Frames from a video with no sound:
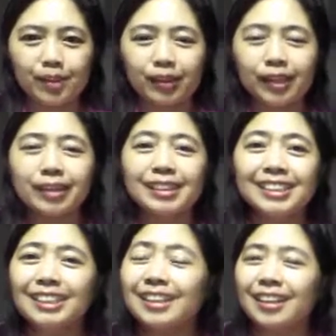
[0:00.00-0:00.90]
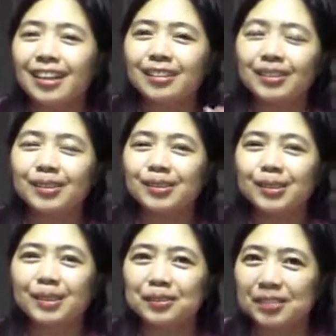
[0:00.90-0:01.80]
Okay, this is the other
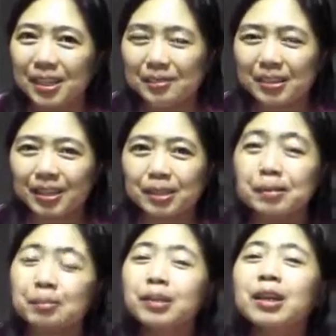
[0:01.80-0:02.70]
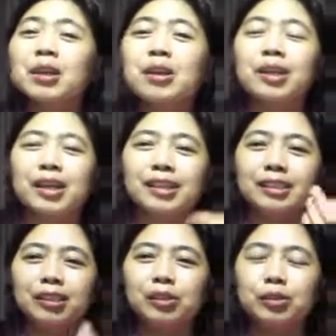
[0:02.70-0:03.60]
use of comma. Remember,
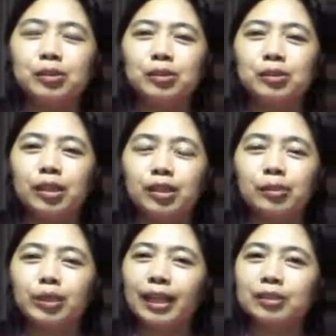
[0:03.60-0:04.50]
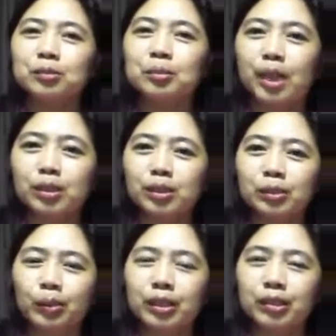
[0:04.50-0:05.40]
yes, you would like to browse
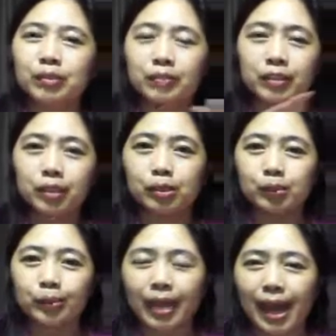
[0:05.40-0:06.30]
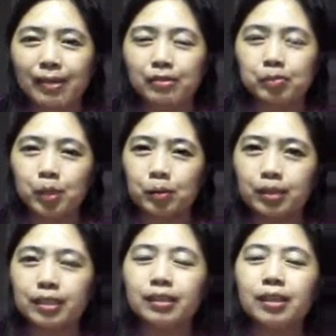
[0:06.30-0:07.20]
one of the videos we have
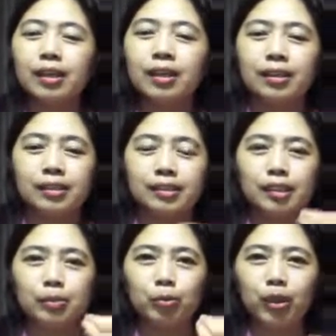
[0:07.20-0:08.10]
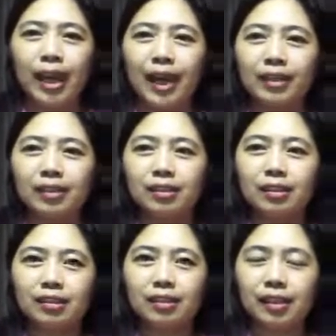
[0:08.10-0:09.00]
uploaded. Yes, we had
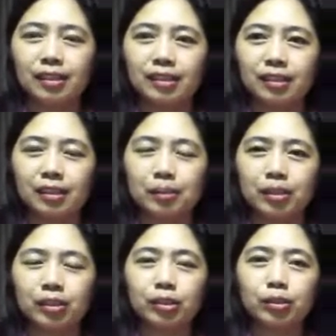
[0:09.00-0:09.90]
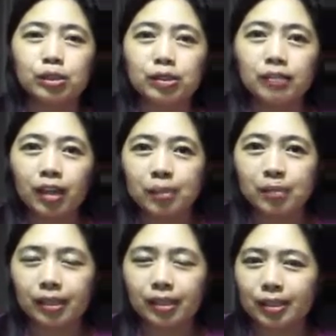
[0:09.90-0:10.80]
another lesson about the use of
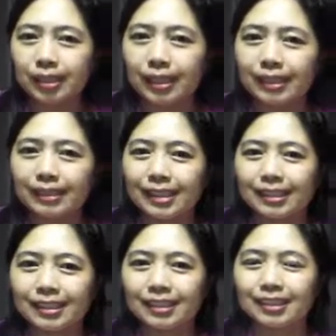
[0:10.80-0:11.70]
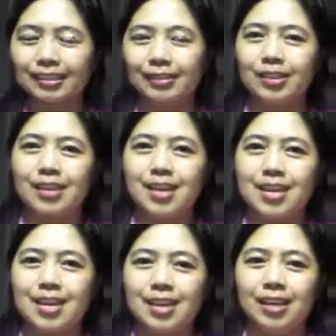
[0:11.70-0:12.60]
comma in our sentences. Okay,
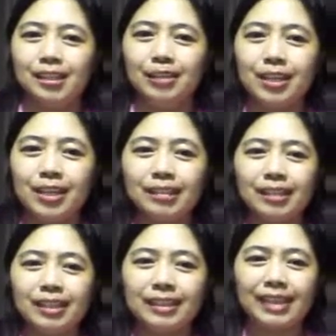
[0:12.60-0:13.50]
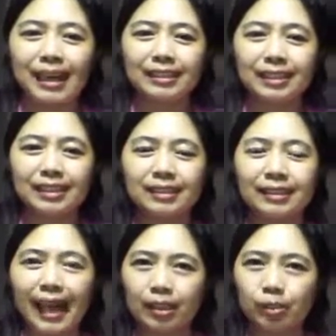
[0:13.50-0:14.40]
so here he is excellent at
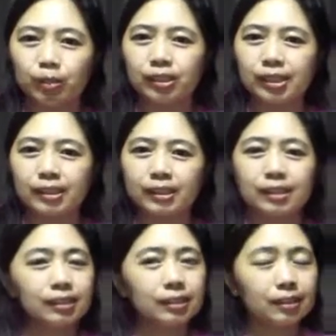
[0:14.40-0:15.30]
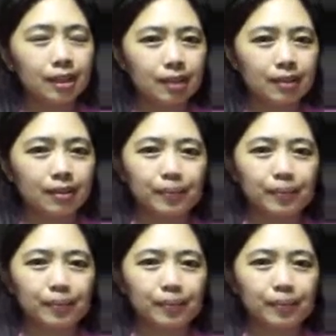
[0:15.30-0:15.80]
languages, isn't he?